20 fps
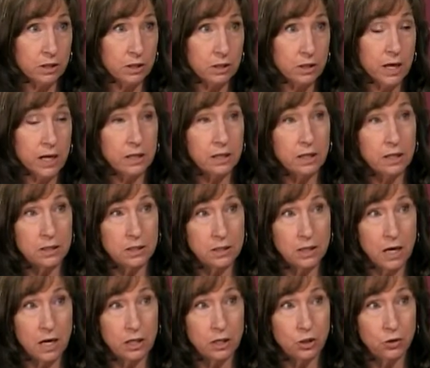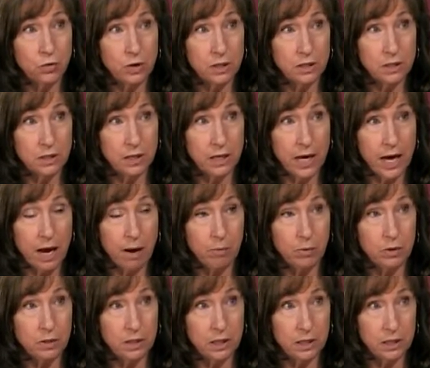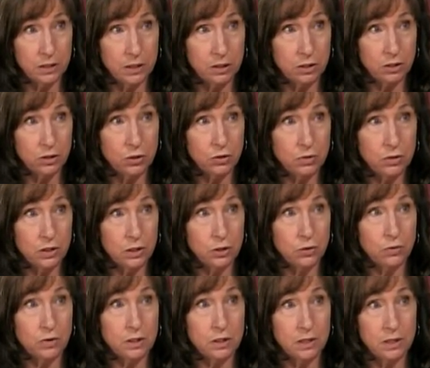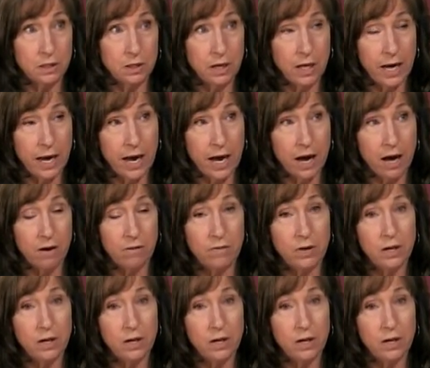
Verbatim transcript: Right. That mm -hmm. does not address the capital needs that the two districts still right. have.